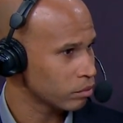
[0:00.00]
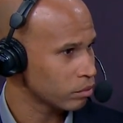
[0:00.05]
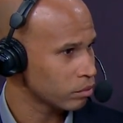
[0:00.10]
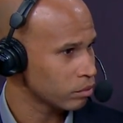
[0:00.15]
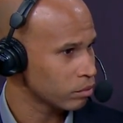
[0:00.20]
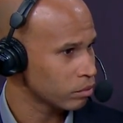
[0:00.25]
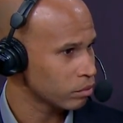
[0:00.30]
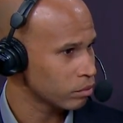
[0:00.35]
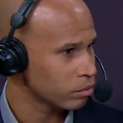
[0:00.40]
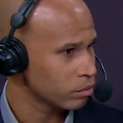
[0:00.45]

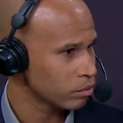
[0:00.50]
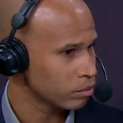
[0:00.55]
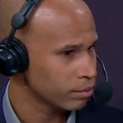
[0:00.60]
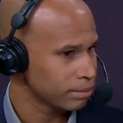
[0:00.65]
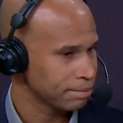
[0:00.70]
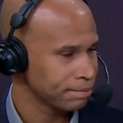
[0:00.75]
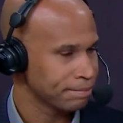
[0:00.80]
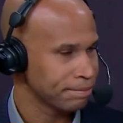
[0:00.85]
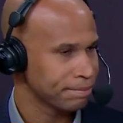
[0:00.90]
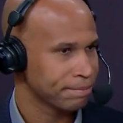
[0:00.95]

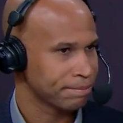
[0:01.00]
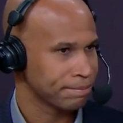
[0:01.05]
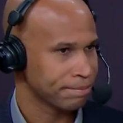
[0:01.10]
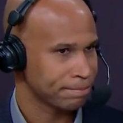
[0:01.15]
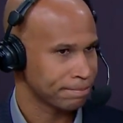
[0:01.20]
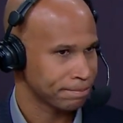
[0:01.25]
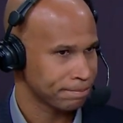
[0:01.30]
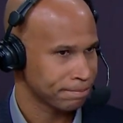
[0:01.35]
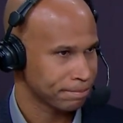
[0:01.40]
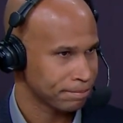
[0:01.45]

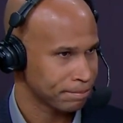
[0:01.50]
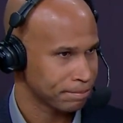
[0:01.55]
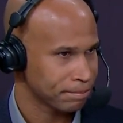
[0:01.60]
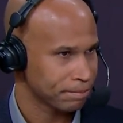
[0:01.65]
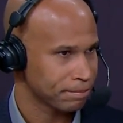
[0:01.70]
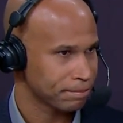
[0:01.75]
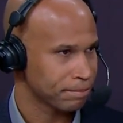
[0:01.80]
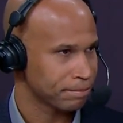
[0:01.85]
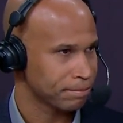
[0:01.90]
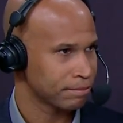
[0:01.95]

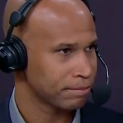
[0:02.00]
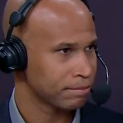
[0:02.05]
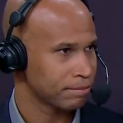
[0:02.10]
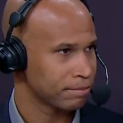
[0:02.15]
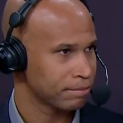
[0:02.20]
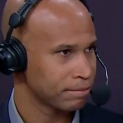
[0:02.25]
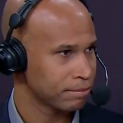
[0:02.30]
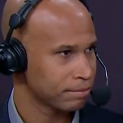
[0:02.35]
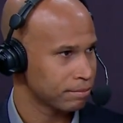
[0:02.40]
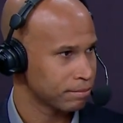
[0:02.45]

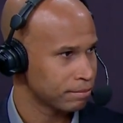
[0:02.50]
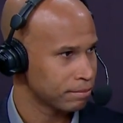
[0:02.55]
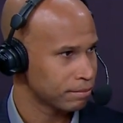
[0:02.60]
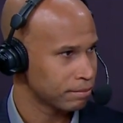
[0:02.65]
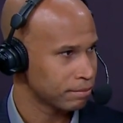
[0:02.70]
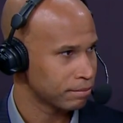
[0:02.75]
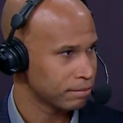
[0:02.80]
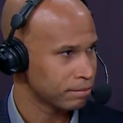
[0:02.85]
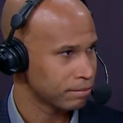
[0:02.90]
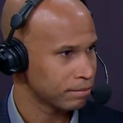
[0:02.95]

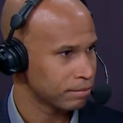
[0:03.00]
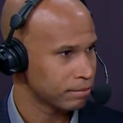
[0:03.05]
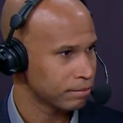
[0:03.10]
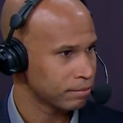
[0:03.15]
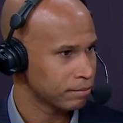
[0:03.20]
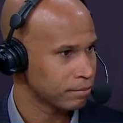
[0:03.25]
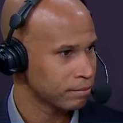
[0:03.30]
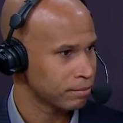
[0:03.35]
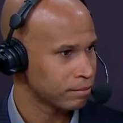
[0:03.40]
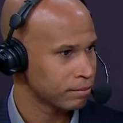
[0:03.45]

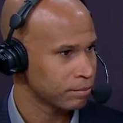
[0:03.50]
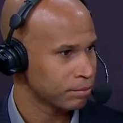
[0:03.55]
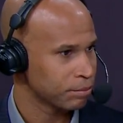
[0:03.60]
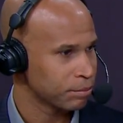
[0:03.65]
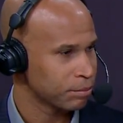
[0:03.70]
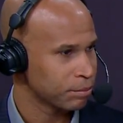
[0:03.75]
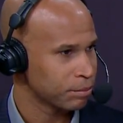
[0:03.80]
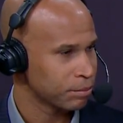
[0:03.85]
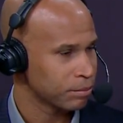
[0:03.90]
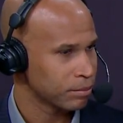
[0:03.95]

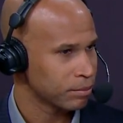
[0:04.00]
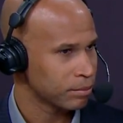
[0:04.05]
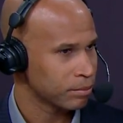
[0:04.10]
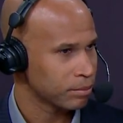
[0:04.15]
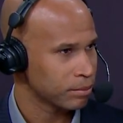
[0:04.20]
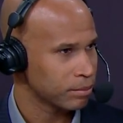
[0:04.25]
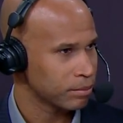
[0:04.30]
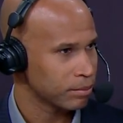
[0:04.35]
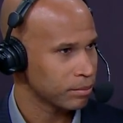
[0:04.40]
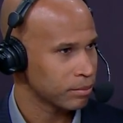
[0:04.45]

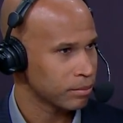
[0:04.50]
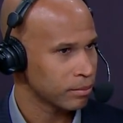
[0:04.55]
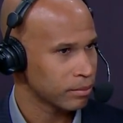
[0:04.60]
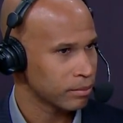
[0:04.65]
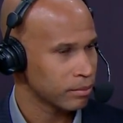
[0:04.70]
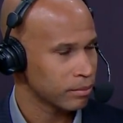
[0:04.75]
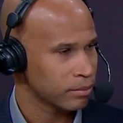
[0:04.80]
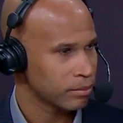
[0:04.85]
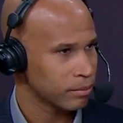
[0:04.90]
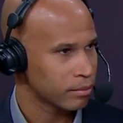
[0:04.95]

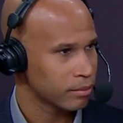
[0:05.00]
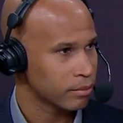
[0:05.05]
[no speech]